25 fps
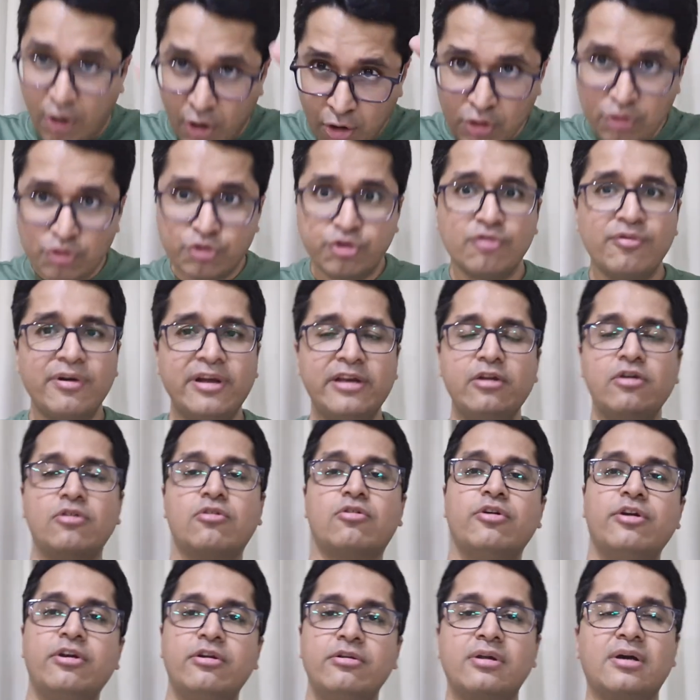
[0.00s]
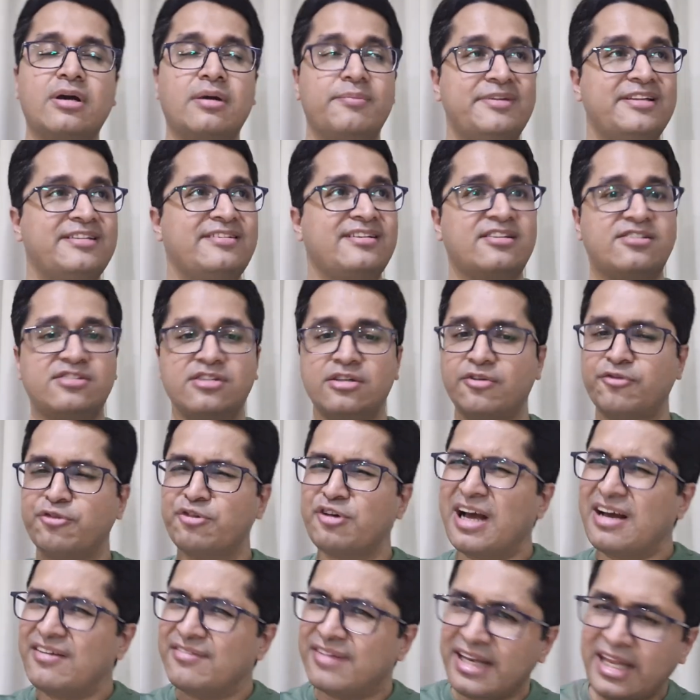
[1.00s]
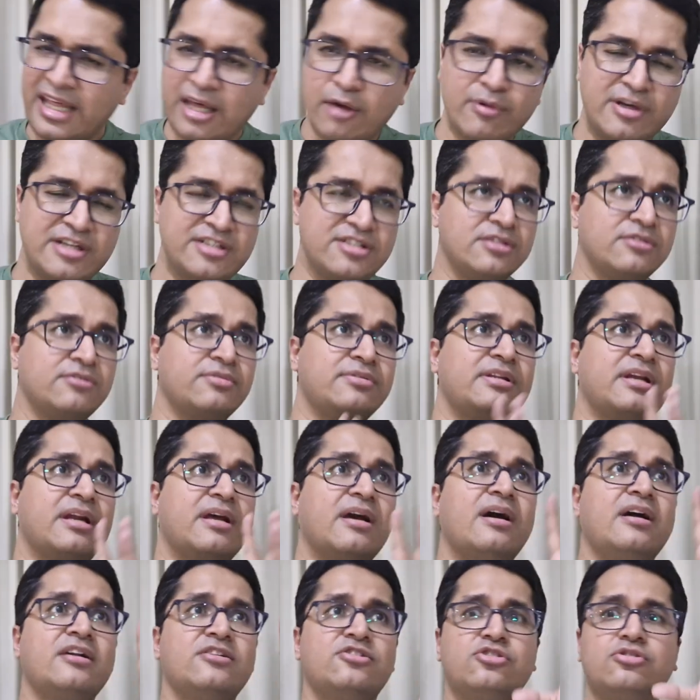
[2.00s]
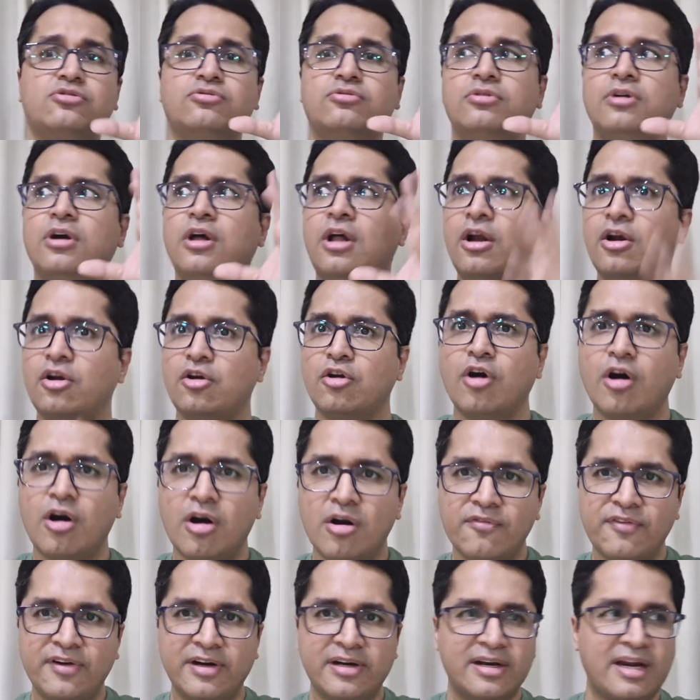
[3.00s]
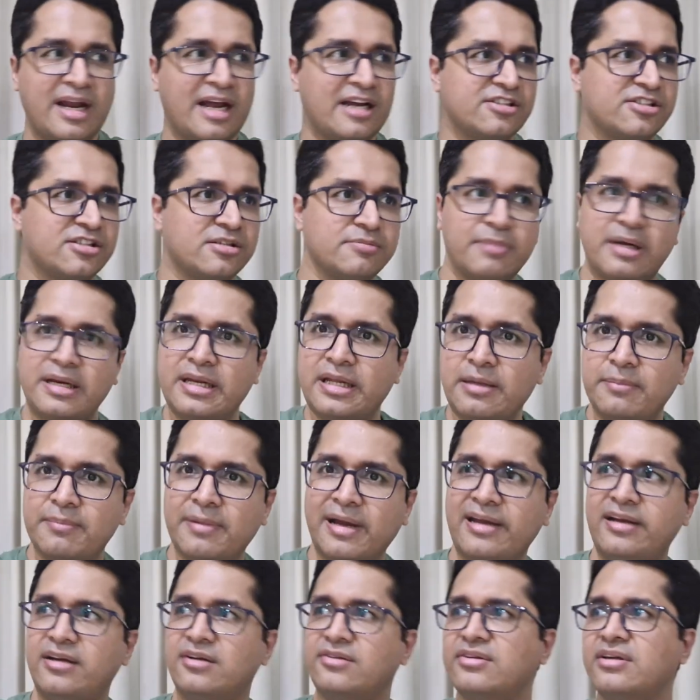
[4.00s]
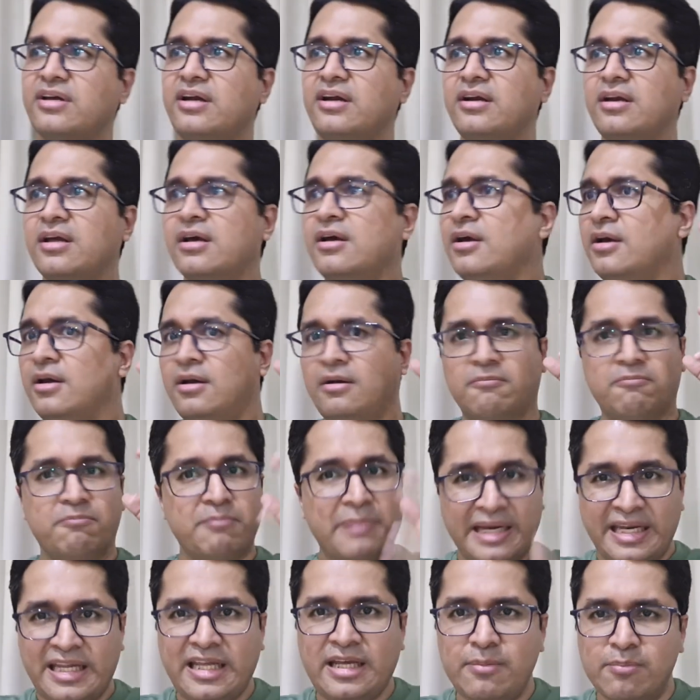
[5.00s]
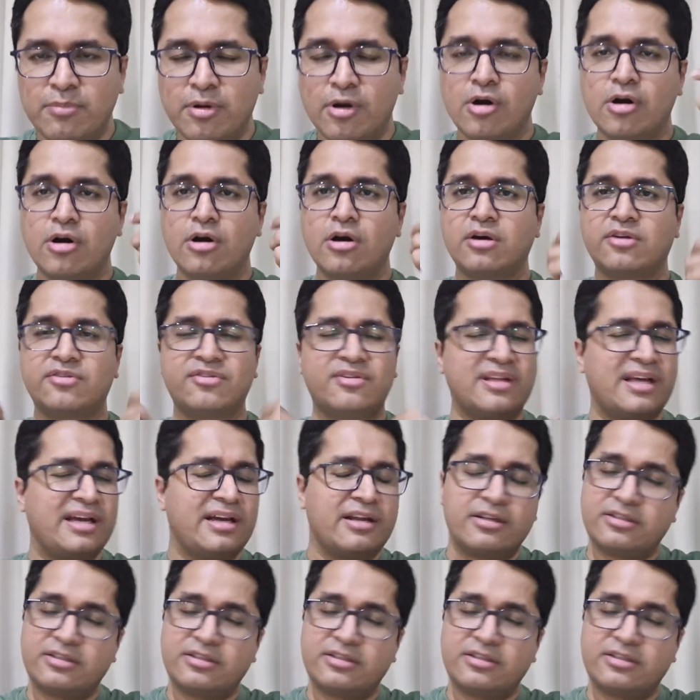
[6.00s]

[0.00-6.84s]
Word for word: Also, while you're going to the comment section, if you have any questions with regards to law of attraction, money mindset, money blocks,